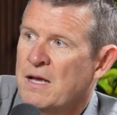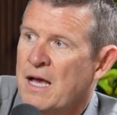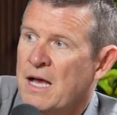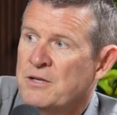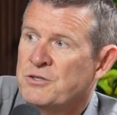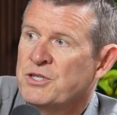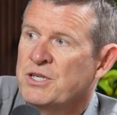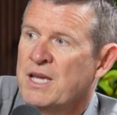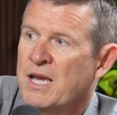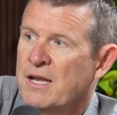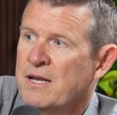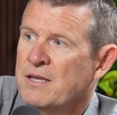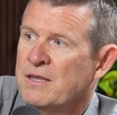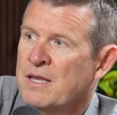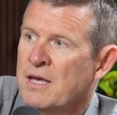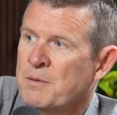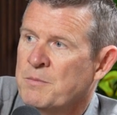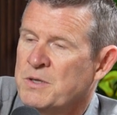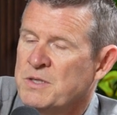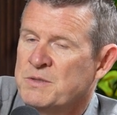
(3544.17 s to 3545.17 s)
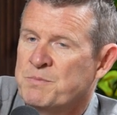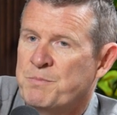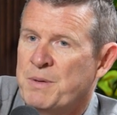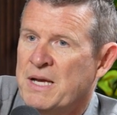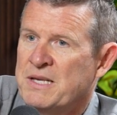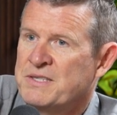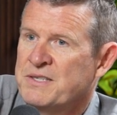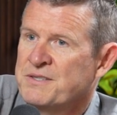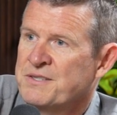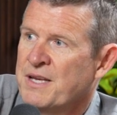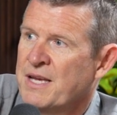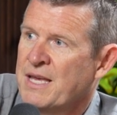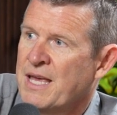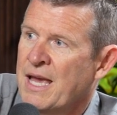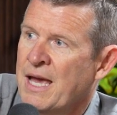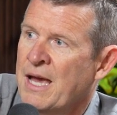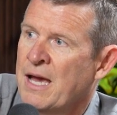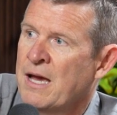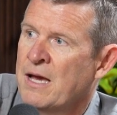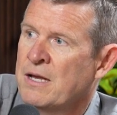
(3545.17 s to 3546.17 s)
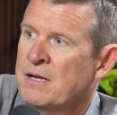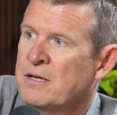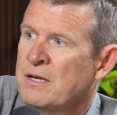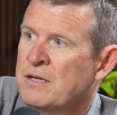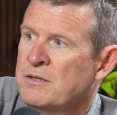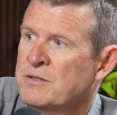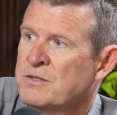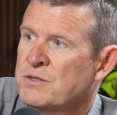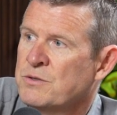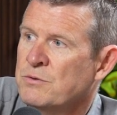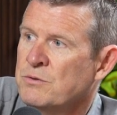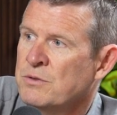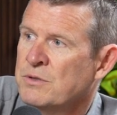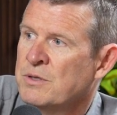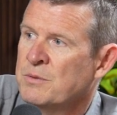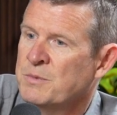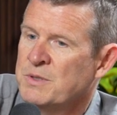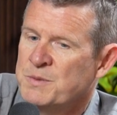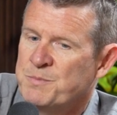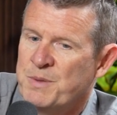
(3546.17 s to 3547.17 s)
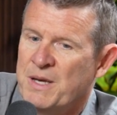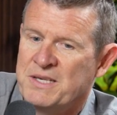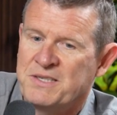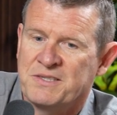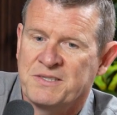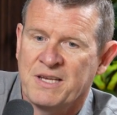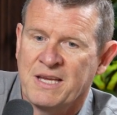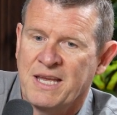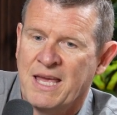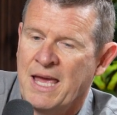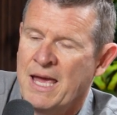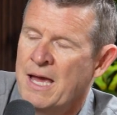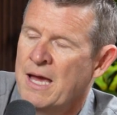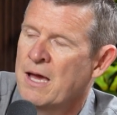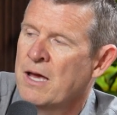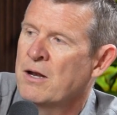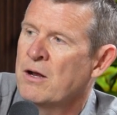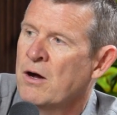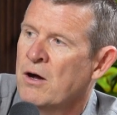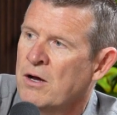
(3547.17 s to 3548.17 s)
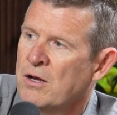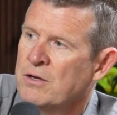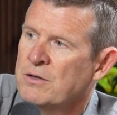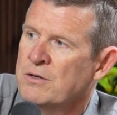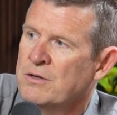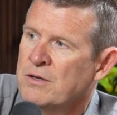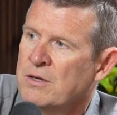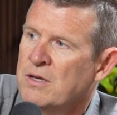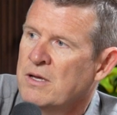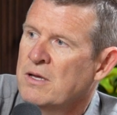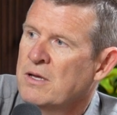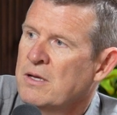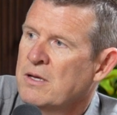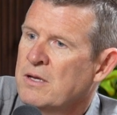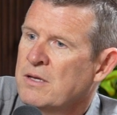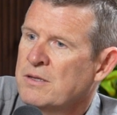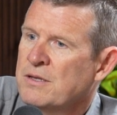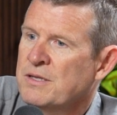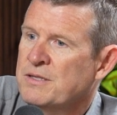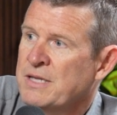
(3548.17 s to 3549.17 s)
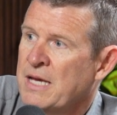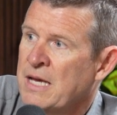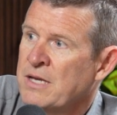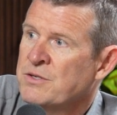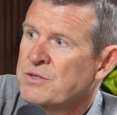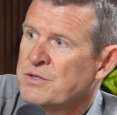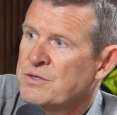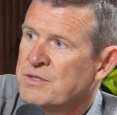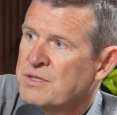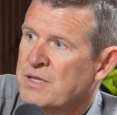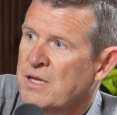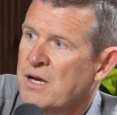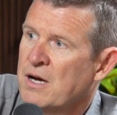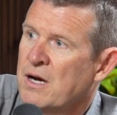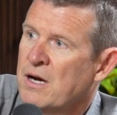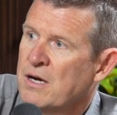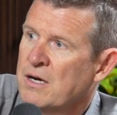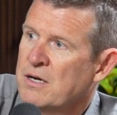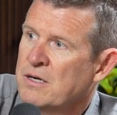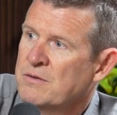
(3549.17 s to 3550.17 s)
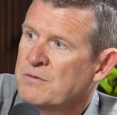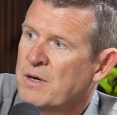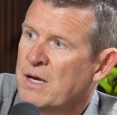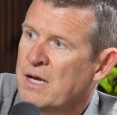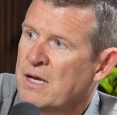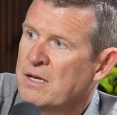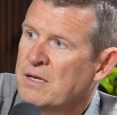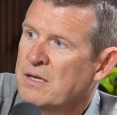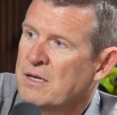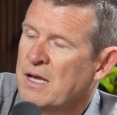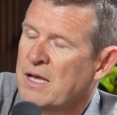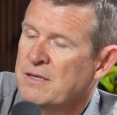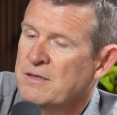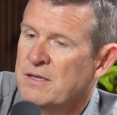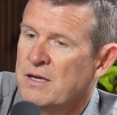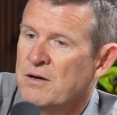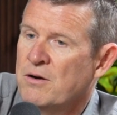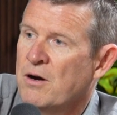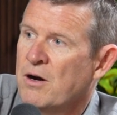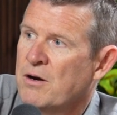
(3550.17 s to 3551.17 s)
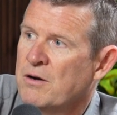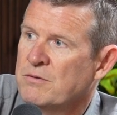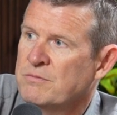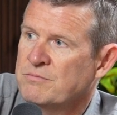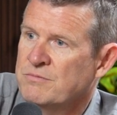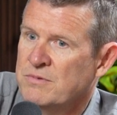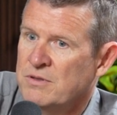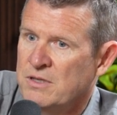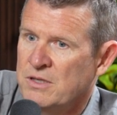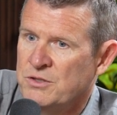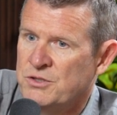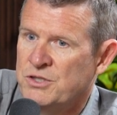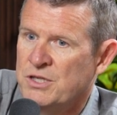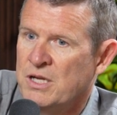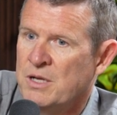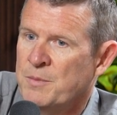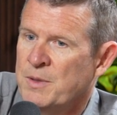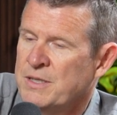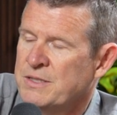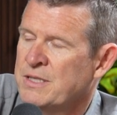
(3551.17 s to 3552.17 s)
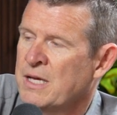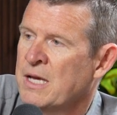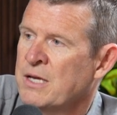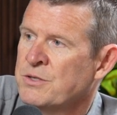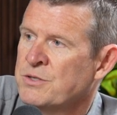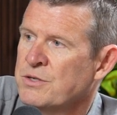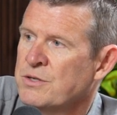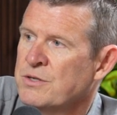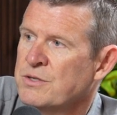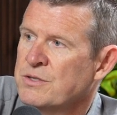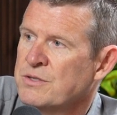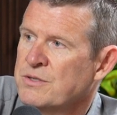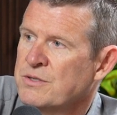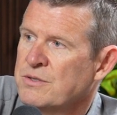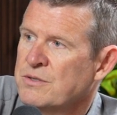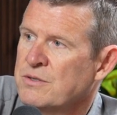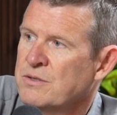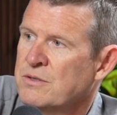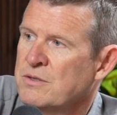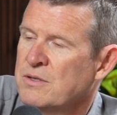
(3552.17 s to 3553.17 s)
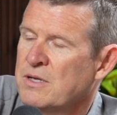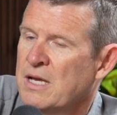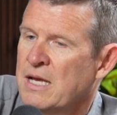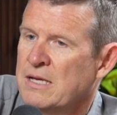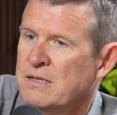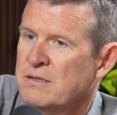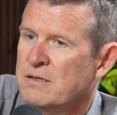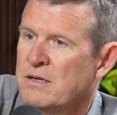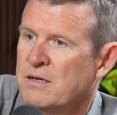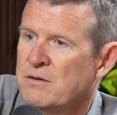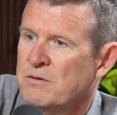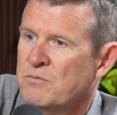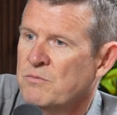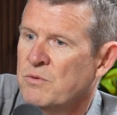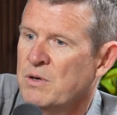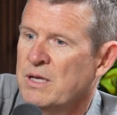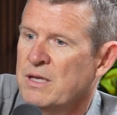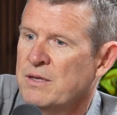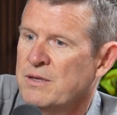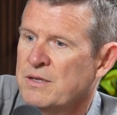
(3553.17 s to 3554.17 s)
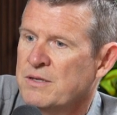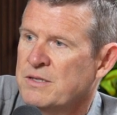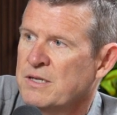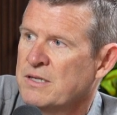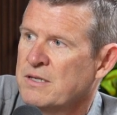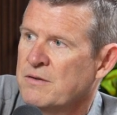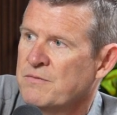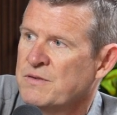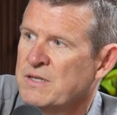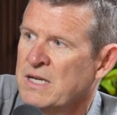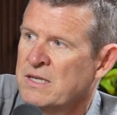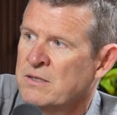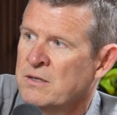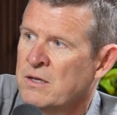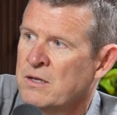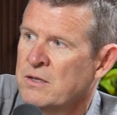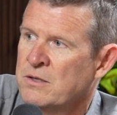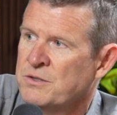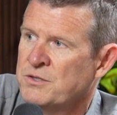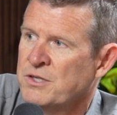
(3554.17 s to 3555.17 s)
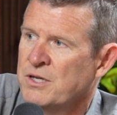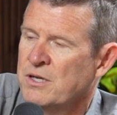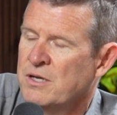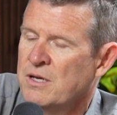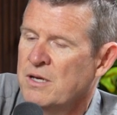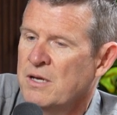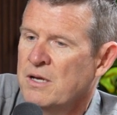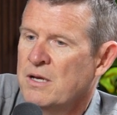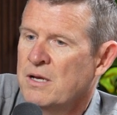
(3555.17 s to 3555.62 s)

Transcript: educated them as best as I can and schooled them as best as I can on the dangers there, right? And there are legitimate dangers with addictive technology,